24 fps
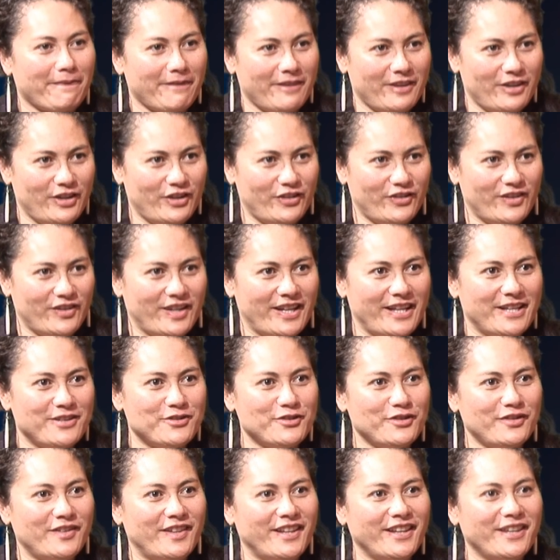Kia ora, Andrew.
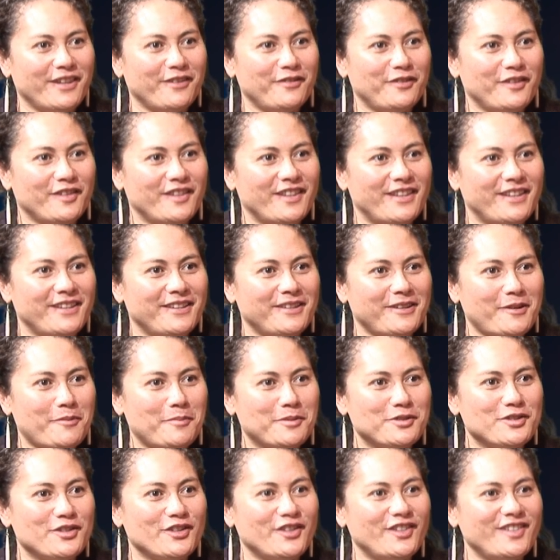Thank you for the
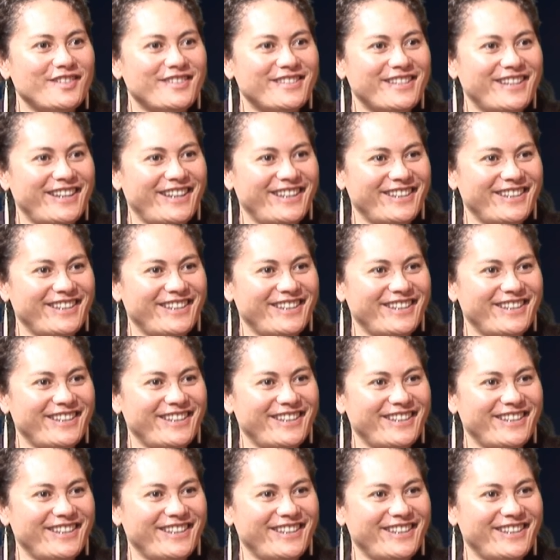opportunity.